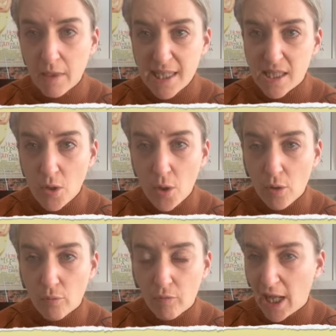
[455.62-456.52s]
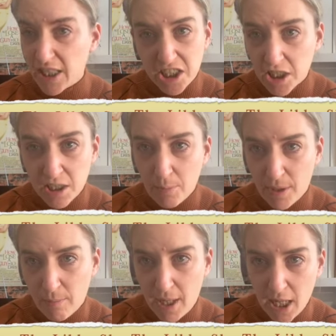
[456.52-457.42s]
her relationship with
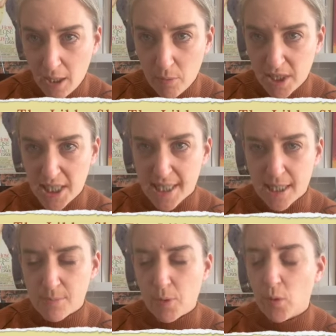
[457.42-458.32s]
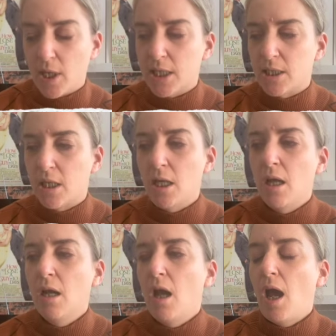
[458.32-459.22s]
the media, which is explored.
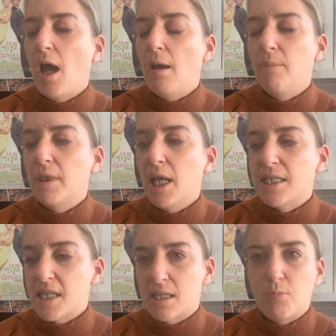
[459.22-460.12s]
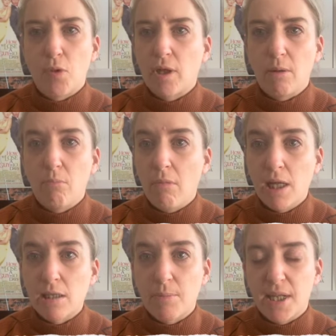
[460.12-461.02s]
It's explored in
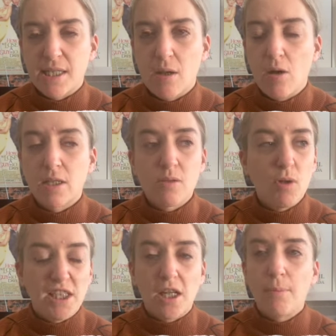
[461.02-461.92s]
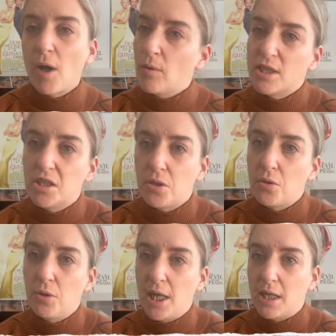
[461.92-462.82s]
multiple songs, which I'm going to
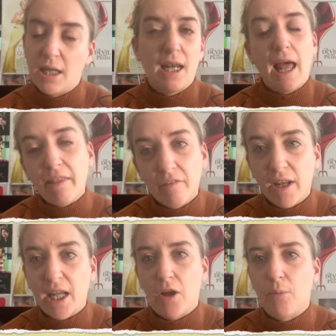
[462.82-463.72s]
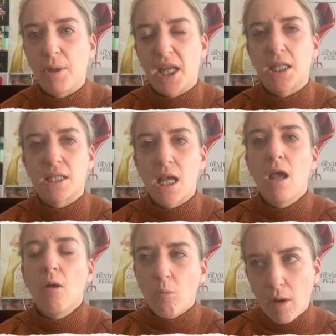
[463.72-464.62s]
do in another video because
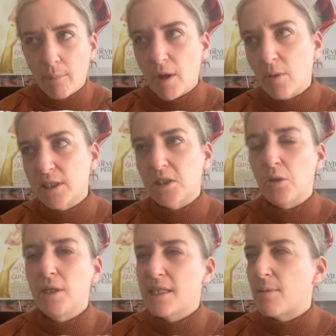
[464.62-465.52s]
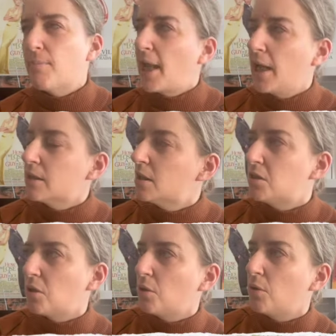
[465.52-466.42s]
what I'm going to do is I'm planning to
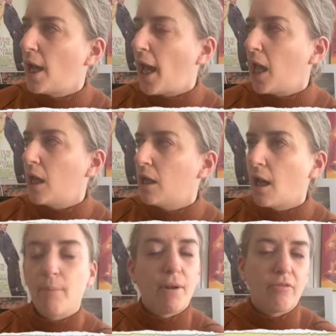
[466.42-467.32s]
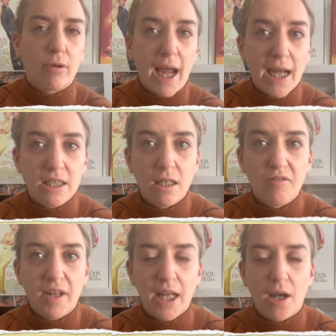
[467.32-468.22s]
do a couple of reaction
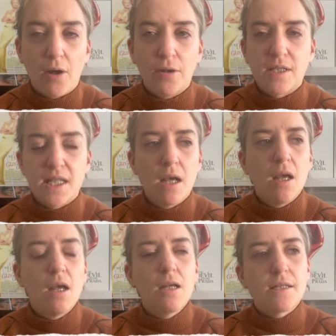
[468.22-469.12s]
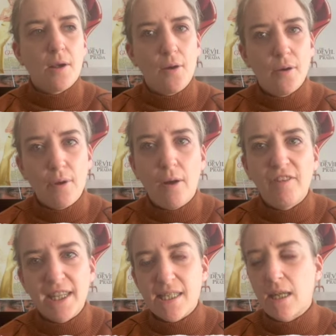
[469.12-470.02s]
videos. So
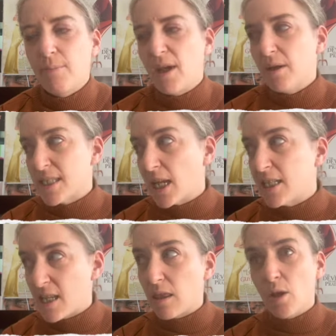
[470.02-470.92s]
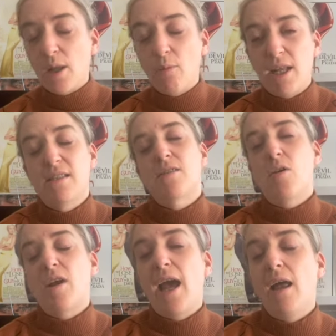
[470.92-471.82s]
obviously, because it is a 31
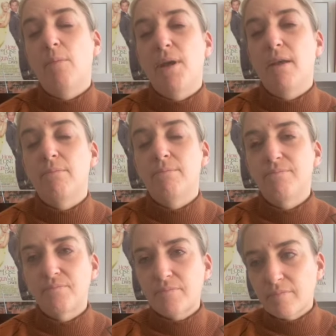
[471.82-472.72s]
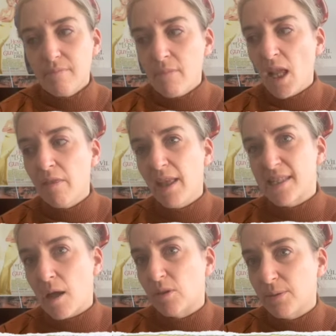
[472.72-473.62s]
song album, that's
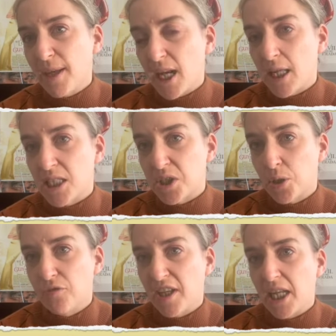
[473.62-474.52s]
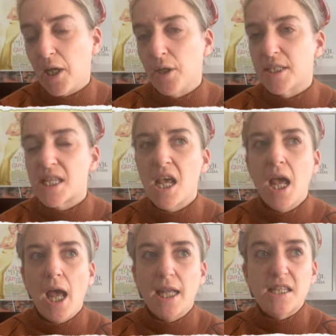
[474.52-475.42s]
going to be another 2 videos.
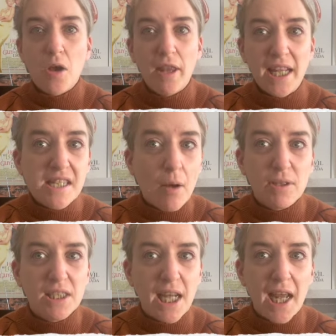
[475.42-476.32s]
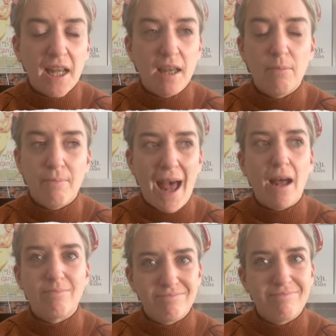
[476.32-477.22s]
And so that's going to take
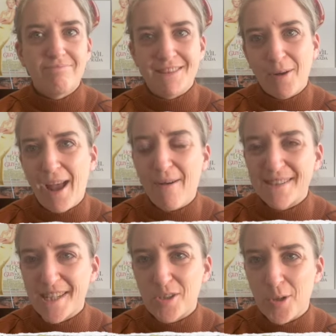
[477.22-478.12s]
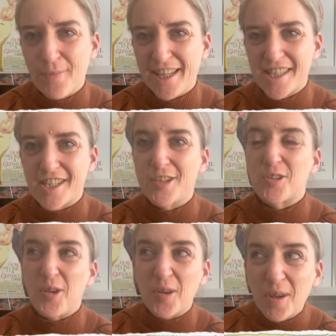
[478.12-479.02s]
about 2 hours and 2 minutes to
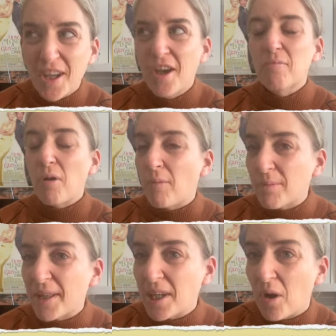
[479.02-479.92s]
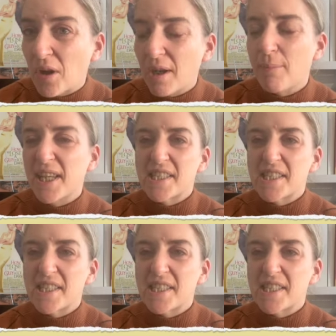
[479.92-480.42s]
do, probably longer because I